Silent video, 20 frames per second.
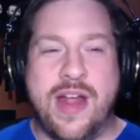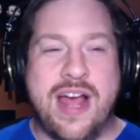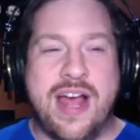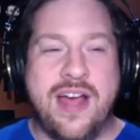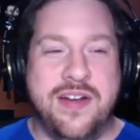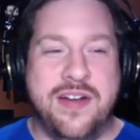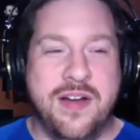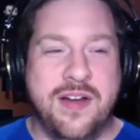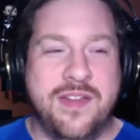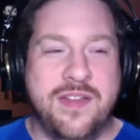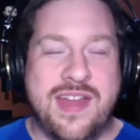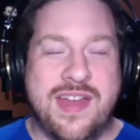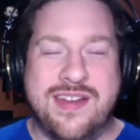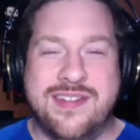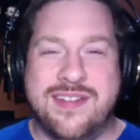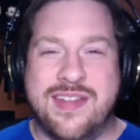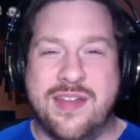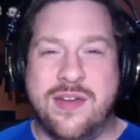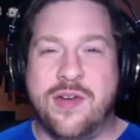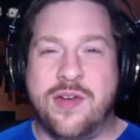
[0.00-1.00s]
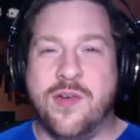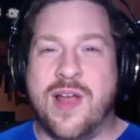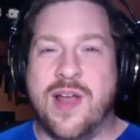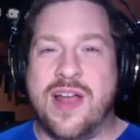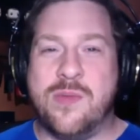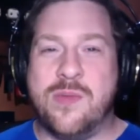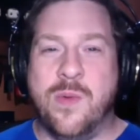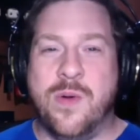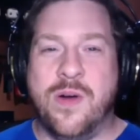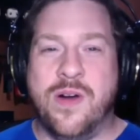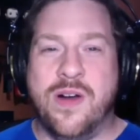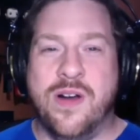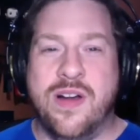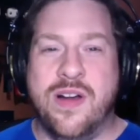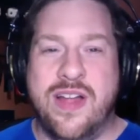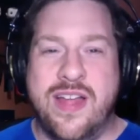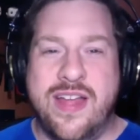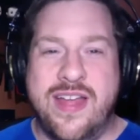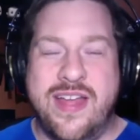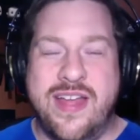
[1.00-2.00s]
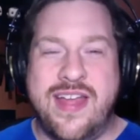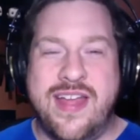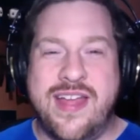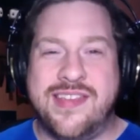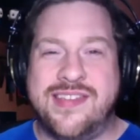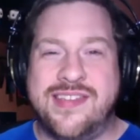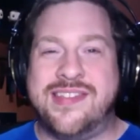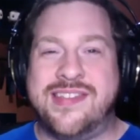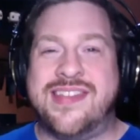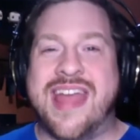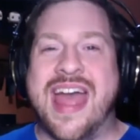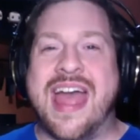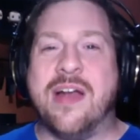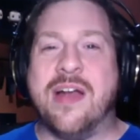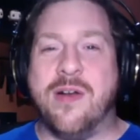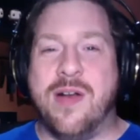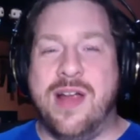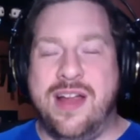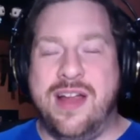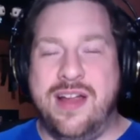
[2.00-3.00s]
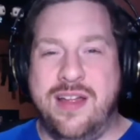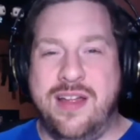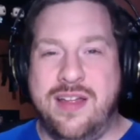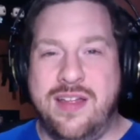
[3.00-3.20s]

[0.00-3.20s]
out during that Nintendo Direct were staggering.